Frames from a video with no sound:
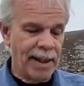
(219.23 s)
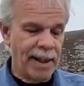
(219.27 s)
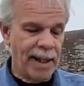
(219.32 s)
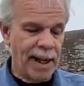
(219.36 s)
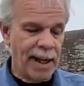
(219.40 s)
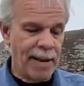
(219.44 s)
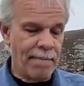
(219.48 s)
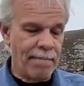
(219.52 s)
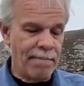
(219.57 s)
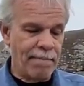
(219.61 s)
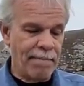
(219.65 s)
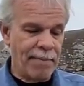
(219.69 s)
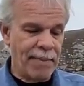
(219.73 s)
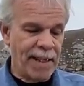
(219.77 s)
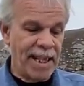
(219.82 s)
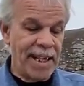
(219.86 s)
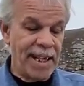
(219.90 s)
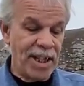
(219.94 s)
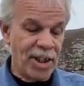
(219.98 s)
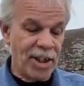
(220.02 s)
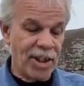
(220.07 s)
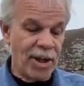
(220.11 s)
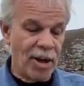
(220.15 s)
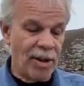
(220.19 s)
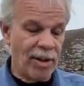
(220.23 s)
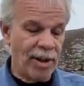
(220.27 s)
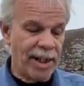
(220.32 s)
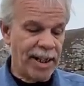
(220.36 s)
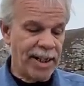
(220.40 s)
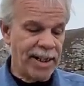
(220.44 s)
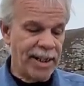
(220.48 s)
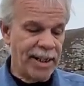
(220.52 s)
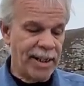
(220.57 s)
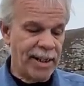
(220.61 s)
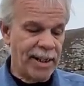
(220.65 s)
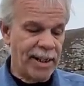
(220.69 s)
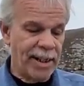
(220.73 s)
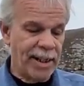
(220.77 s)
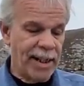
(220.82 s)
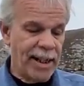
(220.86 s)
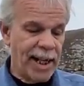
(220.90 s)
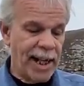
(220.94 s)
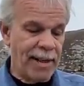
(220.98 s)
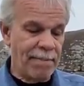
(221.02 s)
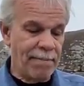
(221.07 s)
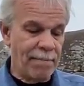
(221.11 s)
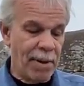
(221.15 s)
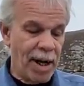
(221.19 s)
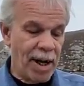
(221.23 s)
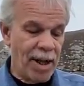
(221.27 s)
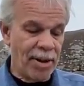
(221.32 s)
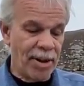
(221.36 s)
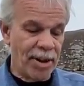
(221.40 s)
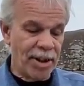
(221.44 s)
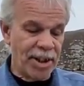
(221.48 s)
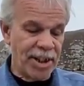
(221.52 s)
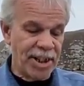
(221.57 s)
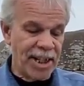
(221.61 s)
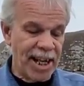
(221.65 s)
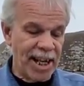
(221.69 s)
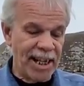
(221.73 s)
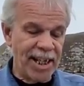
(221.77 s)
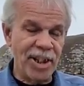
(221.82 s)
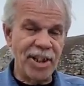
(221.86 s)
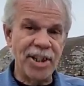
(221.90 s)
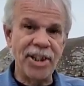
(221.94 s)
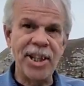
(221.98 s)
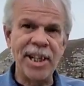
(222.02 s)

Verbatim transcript: um, he saw it, and mother says